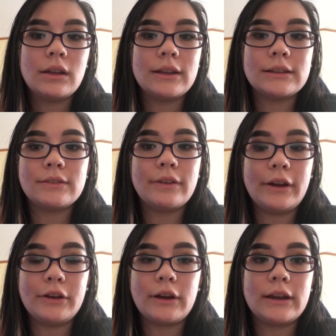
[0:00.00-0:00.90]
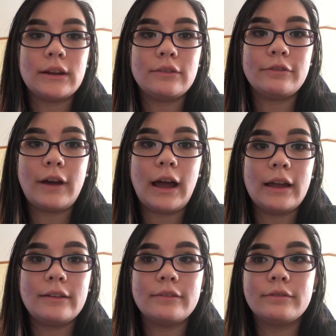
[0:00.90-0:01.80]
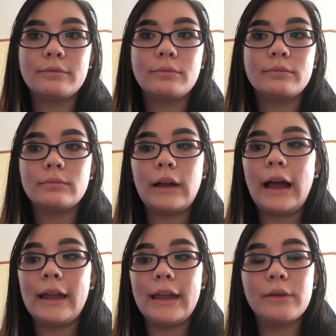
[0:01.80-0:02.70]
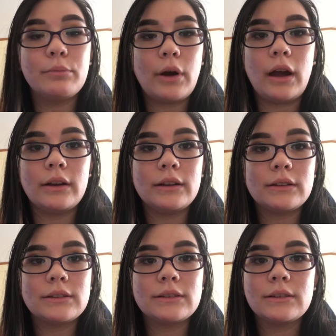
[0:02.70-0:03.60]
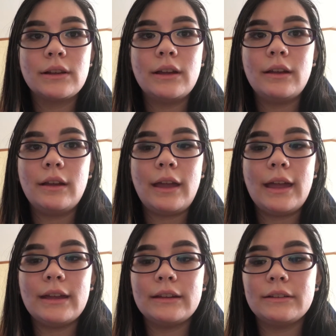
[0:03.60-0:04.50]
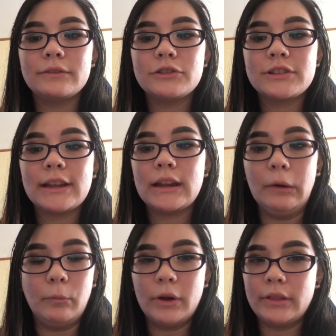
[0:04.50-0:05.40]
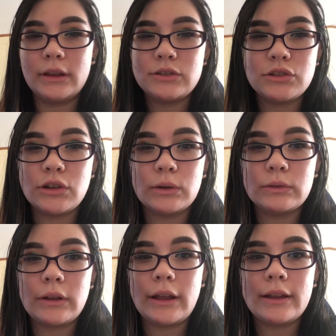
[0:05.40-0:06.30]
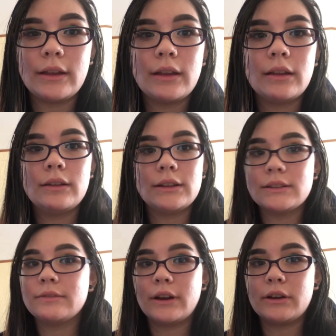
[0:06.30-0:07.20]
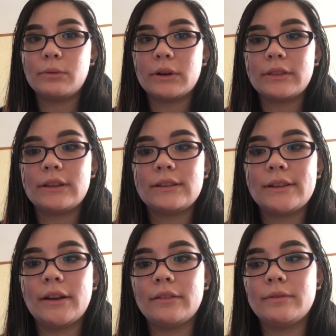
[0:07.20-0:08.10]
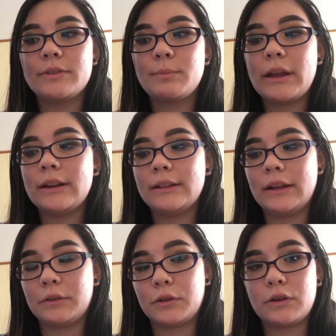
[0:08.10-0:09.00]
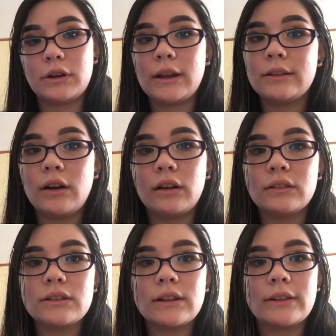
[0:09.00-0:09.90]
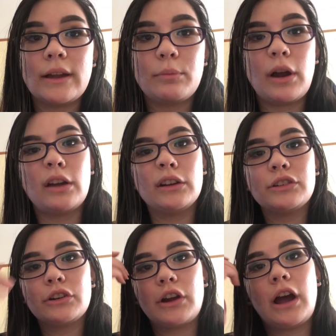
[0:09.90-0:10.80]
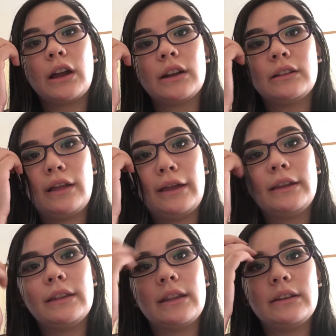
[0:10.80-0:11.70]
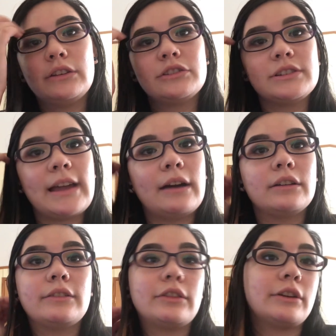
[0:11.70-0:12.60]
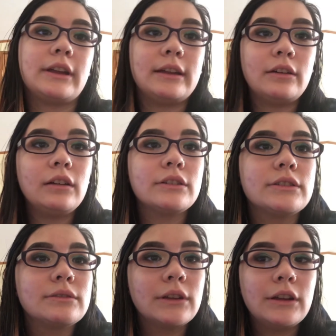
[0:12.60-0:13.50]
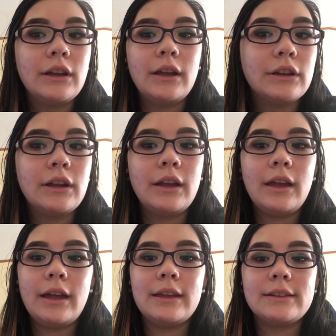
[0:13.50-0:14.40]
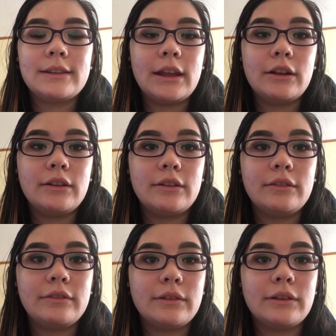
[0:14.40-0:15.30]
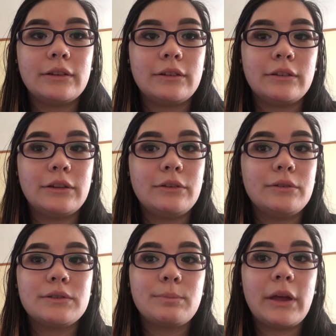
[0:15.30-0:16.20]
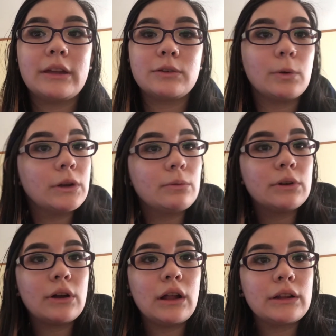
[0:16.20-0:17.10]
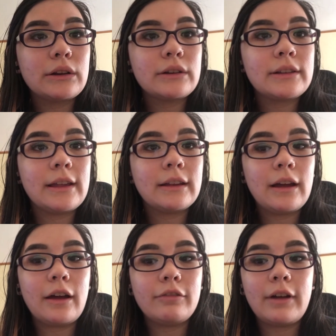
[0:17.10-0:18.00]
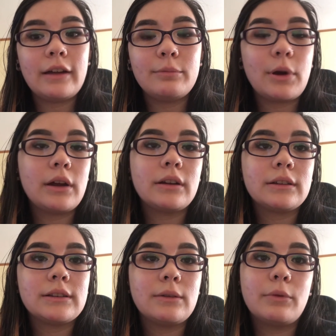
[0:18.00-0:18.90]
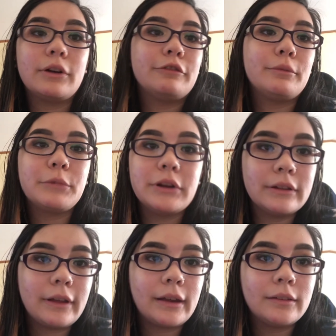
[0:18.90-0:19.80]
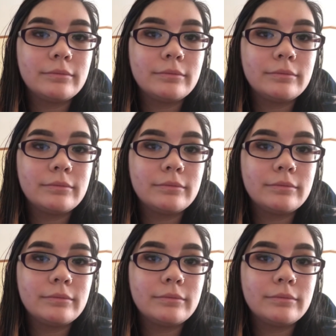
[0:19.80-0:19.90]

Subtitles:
It's very great getting 5 high-end products and just getting one that you don't like. It's very worth it, instead of spending that $38 on that product you're not gonna like, and then you're just out of $38. Instead of you spent $21 and got 5 products and one of them you didn't like.